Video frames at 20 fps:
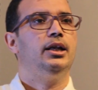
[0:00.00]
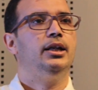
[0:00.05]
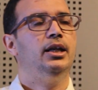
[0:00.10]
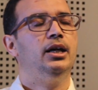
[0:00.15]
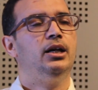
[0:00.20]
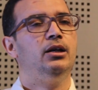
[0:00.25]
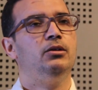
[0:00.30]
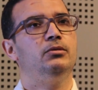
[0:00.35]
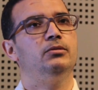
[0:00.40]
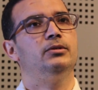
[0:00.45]

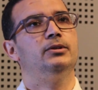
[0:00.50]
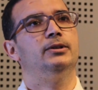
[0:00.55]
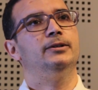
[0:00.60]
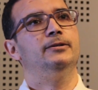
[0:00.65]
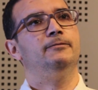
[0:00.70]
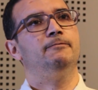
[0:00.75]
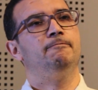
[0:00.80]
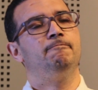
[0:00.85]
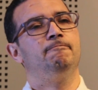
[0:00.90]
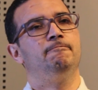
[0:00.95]
Now
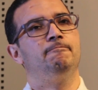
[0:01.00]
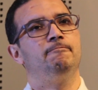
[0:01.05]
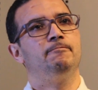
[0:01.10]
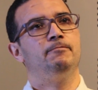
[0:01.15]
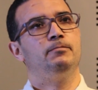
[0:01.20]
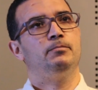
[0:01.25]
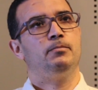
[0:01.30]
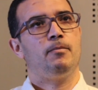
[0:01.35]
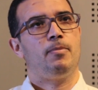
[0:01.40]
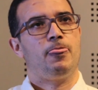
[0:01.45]

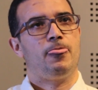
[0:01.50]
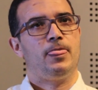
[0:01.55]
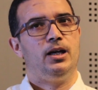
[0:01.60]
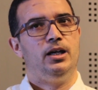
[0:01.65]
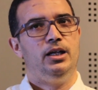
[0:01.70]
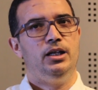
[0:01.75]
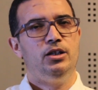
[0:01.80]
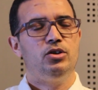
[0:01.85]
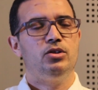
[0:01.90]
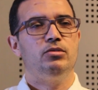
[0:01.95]

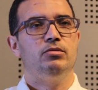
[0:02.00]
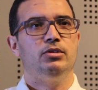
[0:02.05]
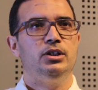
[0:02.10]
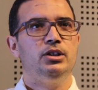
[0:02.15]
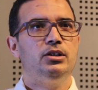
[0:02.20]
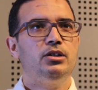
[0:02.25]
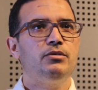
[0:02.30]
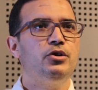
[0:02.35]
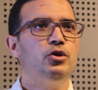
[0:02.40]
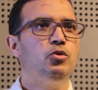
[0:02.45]

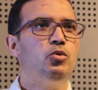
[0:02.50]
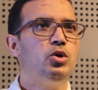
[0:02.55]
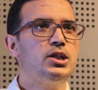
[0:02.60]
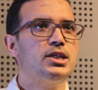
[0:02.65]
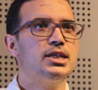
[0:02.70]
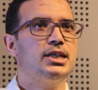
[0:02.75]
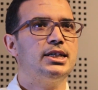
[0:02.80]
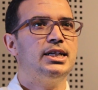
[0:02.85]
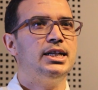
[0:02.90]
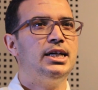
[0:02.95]

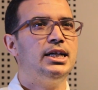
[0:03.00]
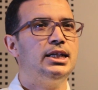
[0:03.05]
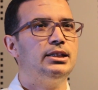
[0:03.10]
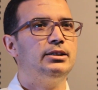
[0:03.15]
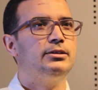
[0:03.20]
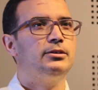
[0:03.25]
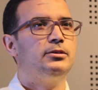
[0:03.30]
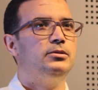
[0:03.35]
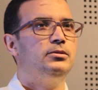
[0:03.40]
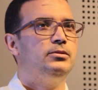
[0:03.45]
interviewers are not
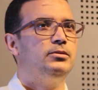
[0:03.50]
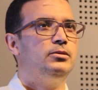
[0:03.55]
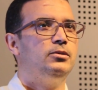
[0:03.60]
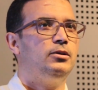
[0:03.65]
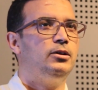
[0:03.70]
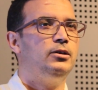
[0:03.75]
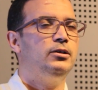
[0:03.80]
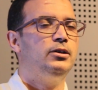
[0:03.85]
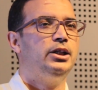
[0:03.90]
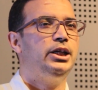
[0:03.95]

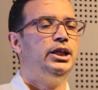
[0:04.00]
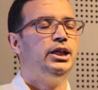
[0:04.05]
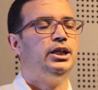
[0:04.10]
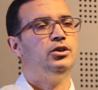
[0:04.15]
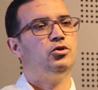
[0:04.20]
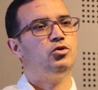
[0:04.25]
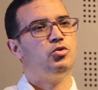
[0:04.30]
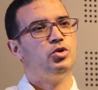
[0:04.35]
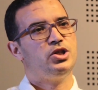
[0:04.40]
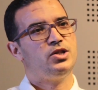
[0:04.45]
only
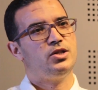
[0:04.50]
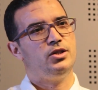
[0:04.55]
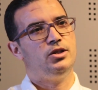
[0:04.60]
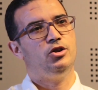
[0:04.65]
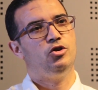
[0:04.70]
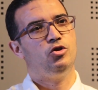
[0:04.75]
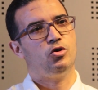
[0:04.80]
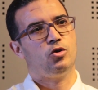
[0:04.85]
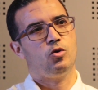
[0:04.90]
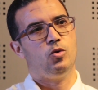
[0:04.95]
interested
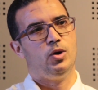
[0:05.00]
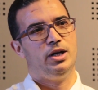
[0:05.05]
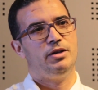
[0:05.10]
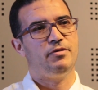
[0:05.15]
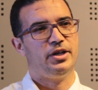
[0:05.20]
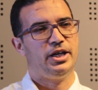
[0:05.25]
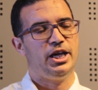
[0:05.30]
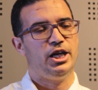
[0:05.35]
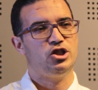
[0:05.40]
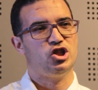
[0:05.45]
in your
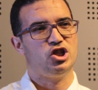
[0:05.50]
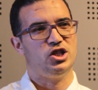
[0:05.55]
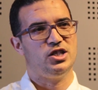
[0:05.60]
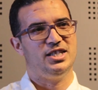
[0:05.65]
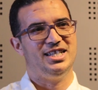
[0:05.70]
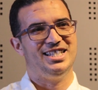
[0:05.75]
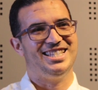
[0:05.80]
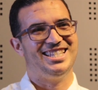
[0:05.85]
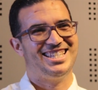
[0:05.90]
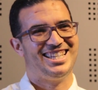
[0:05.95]
qualifications
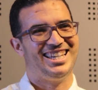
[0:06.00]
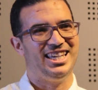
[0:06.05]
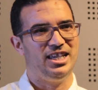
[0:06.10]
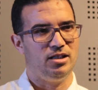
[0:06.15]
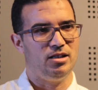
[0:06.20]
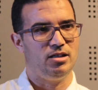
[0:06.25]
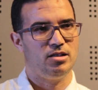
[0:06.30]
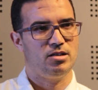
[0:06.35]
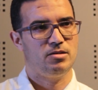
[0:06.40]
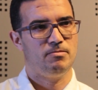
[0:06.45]
and
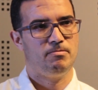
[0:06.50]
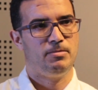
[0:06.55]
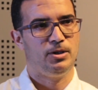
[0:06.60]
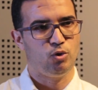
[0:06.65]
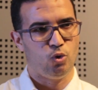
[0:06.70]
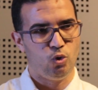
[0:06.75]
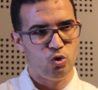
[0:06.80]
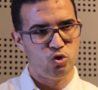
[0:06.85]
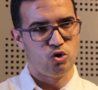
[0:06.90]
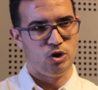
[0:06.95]
skills, but
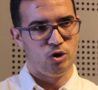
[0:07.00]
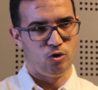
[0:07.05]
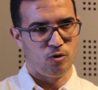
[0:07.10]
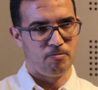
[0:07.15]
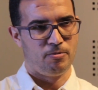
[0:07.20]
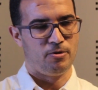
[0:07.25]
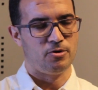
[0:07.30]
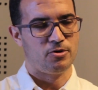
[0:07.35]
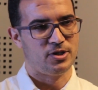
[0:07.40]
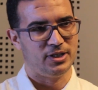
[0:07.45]
also in your
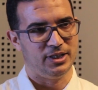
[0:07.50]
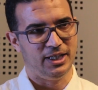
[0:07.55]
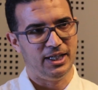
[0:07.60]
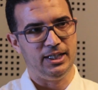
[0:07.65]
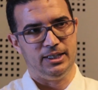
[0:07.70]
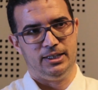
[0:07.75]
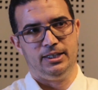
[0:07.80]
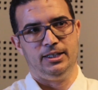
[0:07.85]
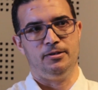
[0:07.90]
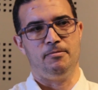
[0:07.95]

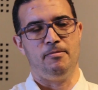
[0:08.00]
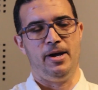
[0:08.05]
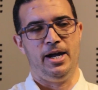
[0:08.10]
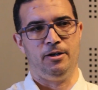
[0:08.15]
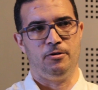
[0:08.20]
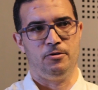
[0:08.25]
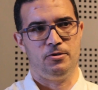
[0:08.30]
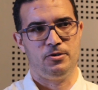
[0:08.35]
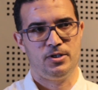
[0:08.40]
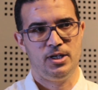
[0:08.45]
personality and
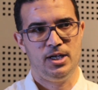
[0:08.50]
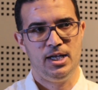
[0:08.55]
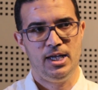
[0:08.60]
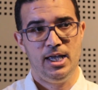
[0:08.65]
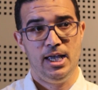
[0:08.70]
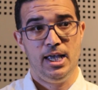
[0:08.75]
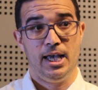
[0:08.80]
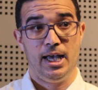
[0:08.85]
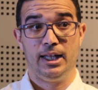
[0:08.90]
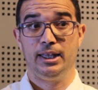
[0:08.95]
manners.
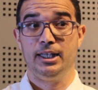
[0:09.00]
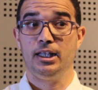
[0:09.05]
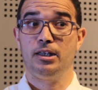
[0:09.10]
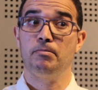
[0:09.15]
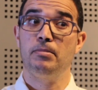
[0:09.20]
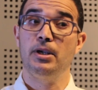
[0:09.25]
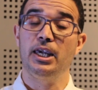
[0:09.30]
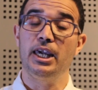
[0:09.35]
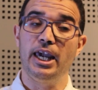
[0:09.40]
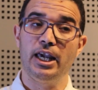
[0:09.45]
And
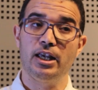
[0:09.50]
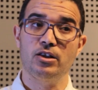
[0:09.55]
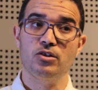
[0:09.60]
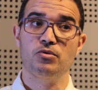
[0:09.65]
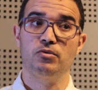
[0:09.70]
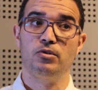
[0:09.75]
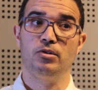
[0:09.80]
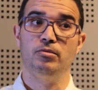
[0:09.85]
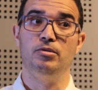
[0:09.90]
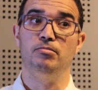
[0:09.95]
that begins
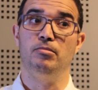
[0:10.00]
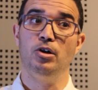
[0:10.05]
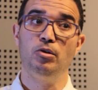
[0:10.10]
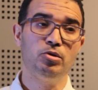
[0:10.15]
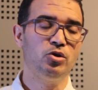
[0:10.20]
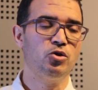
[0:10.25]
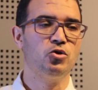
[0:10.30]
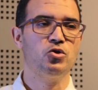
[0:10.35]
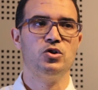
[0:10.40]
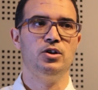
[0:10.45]
from the
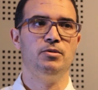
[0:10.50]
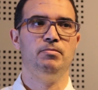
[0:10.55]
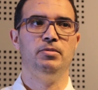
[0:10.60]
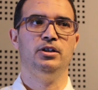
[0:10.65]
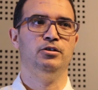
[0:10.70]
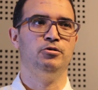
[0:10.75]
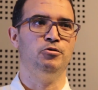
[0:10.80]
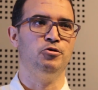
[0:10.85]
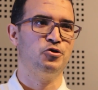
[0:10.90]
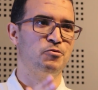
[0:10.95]
moment you step
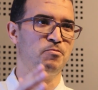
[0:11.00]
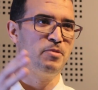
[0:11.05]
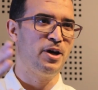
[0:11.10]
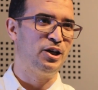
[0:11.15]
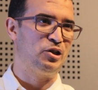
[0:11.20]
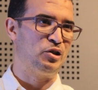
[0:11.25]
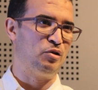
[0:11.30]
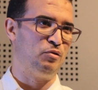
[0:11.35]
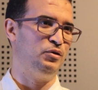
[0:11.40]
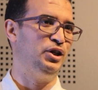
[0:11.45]
into the
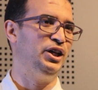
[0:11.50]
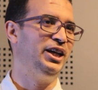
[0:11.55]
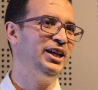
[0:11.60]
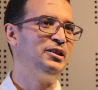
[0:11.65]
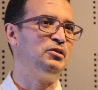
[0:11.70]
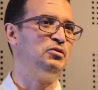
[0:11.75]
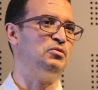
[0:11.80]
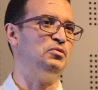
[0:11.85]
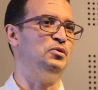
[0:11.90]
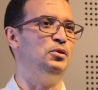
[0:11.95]
space of the
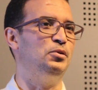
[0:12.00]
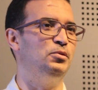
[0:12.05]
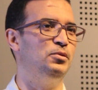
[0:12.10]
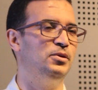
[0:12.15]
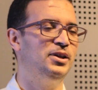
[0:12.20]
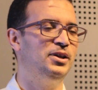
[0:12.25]
interview.